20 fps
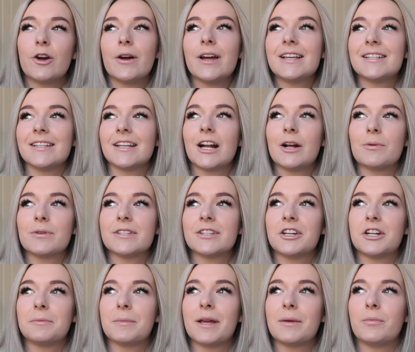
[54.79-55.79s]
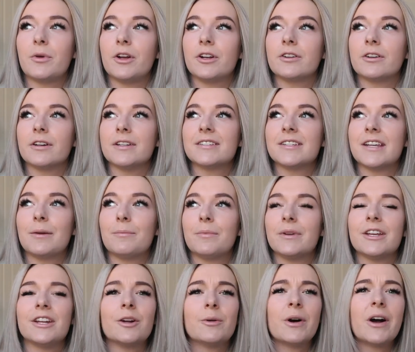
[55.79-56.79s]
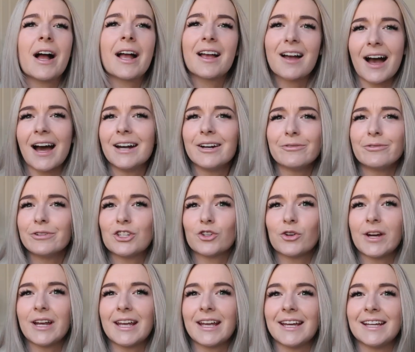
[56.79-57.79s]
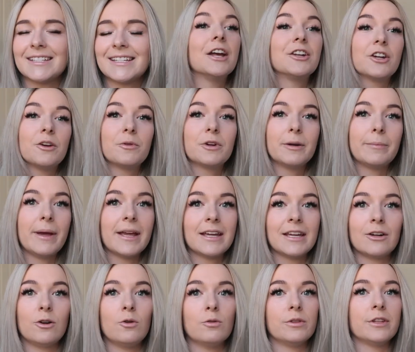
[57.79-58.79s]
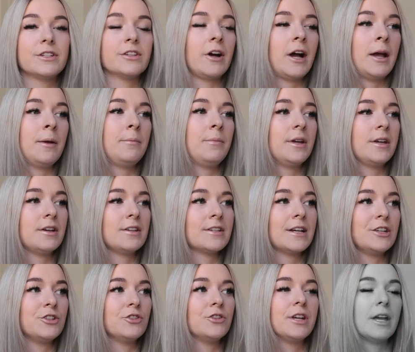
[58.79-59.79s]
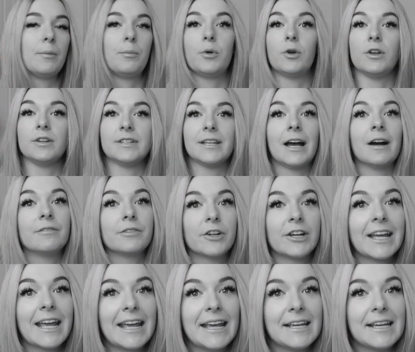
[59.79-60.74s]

know I said I wasn't gonna make bird content, but you know what? I kind of enjoy it. I don't wanna make it all the time because I do get burnt out very